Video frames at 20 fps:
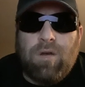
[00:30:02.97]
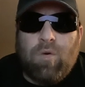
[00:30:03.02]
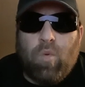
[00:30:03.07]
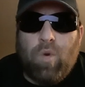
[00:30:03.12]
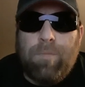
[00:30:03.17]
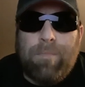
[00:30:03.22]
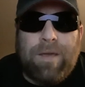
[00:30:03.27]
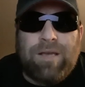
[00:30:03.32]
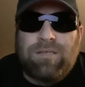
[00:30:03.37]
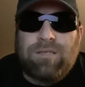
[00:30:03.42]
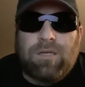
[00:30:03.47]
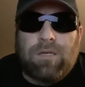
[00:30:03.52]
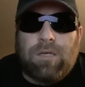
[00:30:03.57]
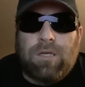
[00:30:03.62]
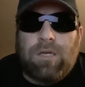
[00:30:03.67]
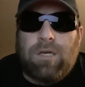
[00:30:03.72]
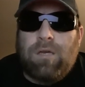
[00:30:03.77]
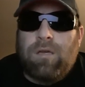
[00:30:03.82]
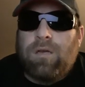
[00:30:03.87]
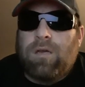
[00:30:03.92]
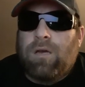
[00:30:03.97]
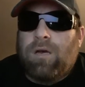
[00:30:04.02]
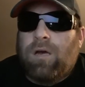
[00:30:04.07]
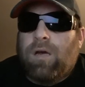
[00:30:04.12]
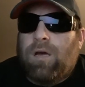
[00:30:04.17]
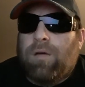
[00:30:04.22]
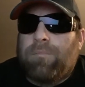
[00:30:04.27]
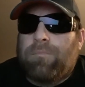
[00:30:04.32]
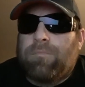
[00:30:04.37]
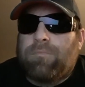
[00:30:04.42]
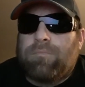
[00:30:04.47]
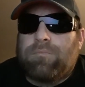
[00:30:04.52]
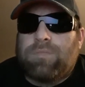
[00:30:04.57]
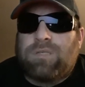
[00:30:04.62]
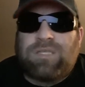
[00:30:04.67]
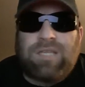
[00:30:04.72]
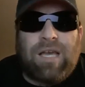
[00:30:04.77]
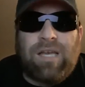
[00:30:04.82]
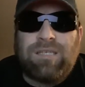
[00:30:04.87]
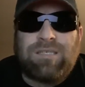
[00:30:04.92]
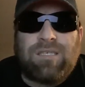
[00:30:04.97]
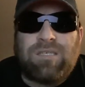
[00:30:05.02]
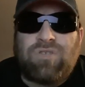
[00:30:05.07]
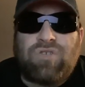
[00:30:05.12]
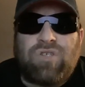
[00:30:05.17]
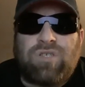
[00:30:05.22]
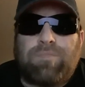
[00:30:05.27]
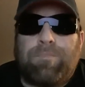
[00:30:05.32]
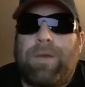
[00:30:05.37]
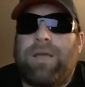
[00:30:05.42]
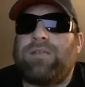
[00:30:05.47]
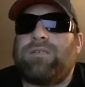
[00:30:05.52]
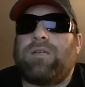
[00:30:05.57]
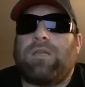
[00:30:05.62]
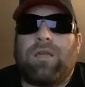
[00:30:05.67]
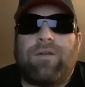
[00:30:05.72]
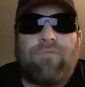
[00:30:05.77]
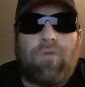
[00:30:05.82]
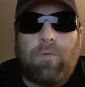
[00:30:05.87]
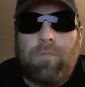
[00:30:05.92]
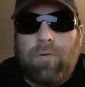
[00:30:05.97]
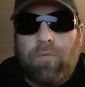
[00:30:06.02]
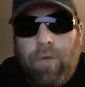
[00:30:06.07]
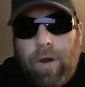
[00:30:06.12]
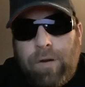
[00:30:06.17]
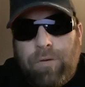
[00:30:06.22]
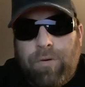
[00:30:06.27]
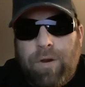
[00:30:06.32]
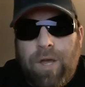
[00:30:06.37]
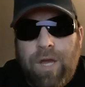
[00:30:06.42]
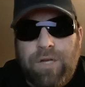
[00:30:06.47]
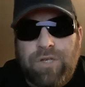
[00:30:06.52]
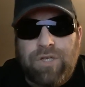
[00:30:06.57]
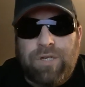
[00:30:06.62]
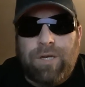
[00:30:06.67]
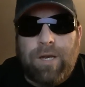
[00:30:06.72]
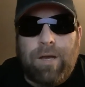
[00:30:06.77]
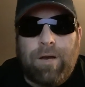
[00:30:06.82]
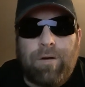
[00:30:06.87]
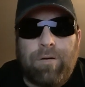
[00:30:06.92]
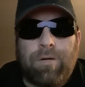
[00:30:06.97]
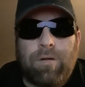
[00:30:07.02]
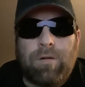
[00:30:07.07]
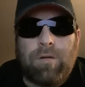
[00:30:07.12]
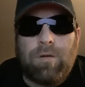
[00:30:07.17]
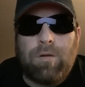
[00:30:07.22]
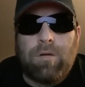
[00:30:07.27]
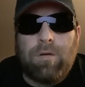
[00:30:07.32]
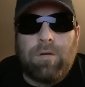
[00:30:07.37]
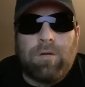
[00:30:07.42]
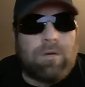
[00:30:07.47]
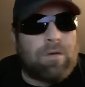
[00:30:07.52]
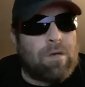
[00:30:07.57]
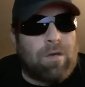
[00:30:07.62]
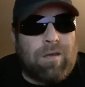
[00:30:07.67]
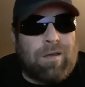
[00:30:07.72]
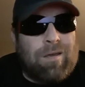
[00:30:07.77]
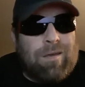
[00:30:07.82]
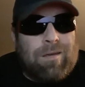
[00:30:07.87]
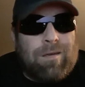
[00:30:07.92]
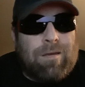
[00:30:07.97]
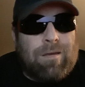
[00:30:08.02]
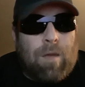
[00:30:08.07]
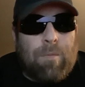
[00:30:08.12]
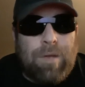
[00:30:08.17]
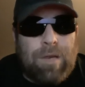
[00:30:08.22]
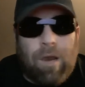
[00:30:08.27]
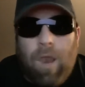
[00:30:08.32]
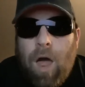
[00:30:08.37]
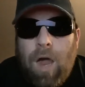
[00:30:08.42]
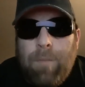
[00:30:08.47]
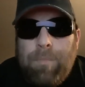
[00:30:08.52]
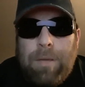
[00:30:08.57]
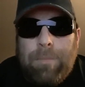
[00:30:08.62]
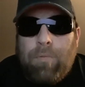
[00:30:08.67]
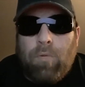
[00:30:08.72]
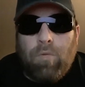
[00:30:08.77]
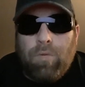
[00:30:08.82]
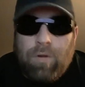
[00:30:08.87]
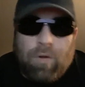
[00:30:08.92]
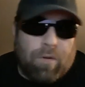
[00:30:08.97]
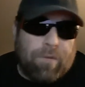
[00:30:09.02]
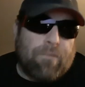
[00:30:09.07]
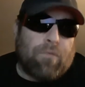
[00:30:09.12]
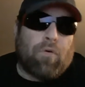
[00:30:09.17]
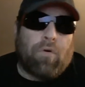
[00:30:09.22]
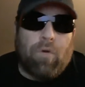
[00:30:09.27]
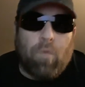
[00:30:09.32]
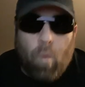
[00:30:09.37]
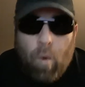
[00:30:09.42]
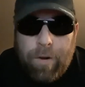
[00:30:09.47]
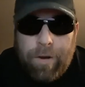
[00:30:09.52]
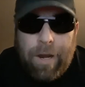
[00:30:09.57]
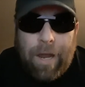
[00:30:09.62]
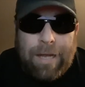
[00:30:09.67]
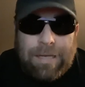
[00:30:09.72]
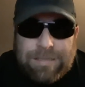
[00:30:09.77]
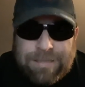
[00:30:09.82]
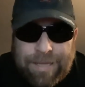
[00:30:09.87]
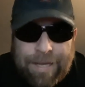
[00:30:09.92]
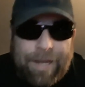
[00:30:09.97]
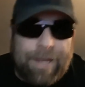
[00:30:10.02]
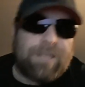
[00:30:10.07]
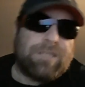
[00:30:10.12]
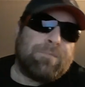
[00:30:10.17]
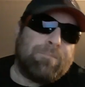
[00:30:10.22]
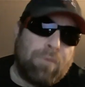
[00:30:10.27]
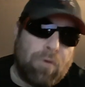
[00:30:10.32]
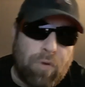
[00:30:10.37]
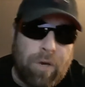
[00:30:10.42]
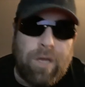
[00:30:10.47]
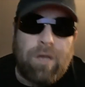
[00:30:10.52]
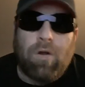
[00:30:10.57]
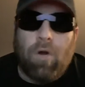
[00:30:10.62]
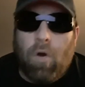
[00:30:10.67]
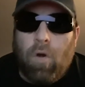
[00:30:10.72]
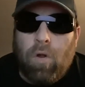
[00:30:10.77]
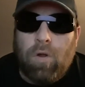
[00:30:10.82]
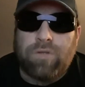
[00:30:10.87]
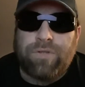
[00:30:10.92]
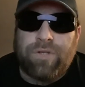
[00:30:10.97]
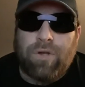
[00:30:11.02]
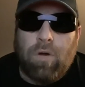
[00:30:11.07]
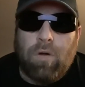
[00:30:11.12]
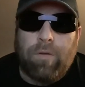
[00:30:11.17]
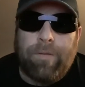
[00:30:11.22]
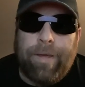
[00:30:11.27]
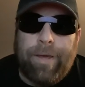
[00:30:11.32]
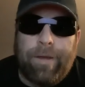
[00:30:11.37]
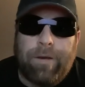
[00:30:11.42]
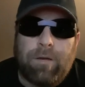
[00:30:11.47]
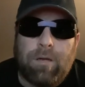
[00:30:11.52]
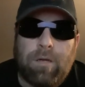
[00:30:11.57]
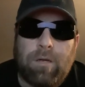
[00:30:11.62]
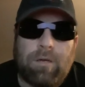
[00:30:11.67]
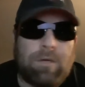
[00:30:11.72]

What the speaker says: We basically sex is just basically a form of recreation now. I mean, a lot of people, you've heard of one-night stands, booty calls, and all that.